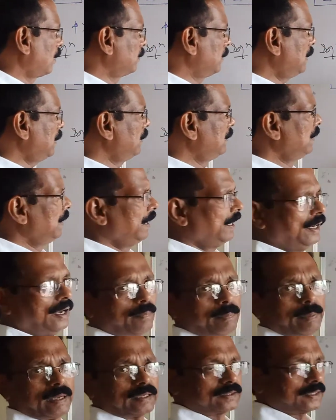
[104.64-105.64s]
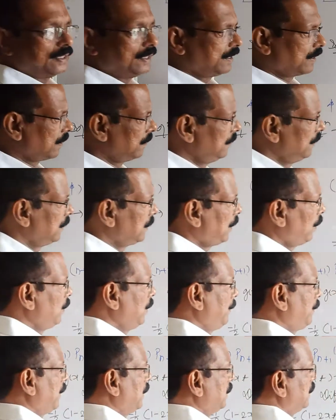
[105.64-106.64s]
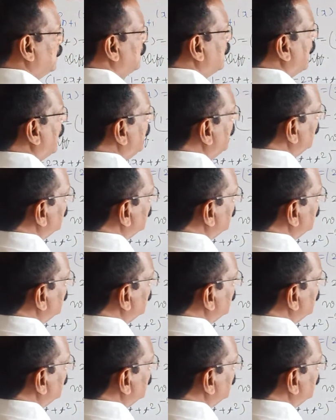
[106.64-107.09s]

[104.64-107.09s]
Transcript: of the left hand side here. Now differentiate the right